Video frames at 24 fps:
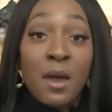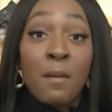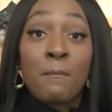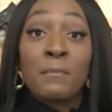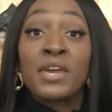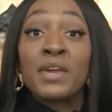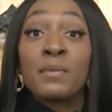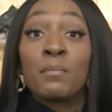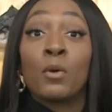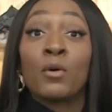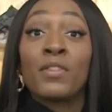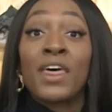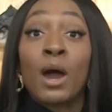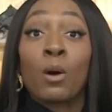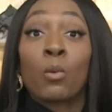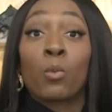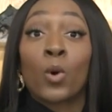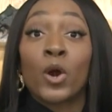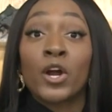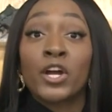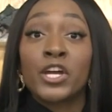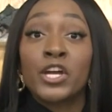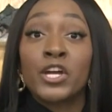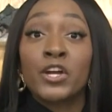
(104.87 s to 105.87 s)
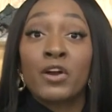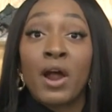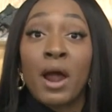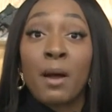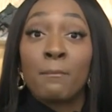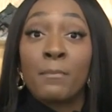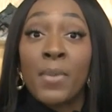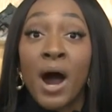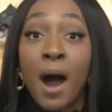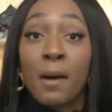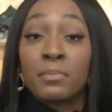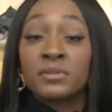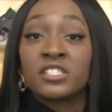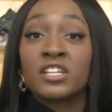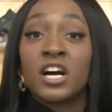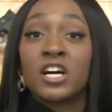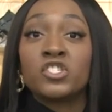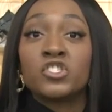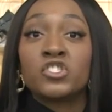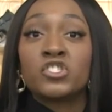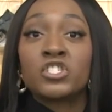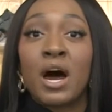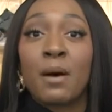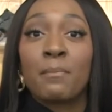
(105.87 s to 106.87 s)
People that work here at Bob's
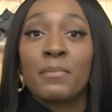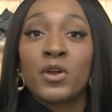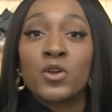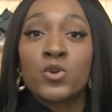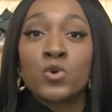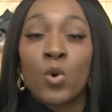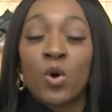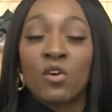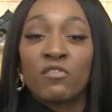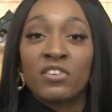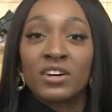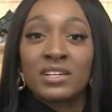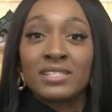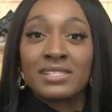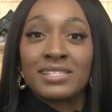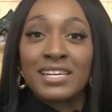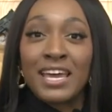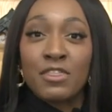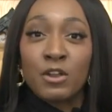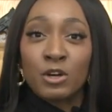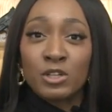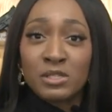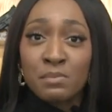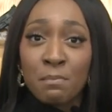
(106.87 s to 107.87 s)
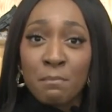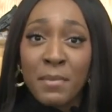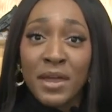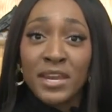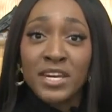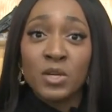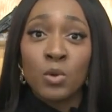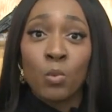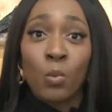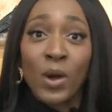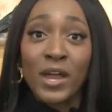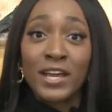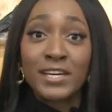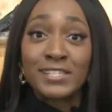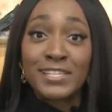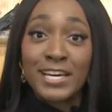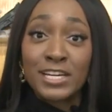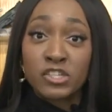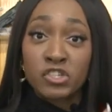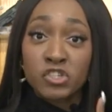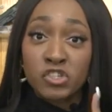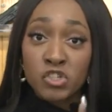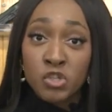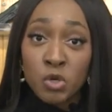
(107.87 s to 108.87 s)
Gun Shop in Norfolk say there's many ways
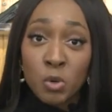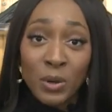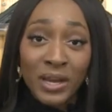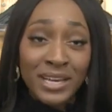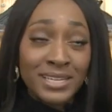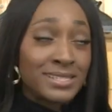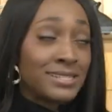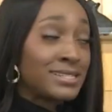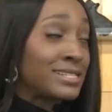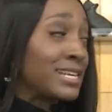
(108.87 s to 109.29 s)
that you can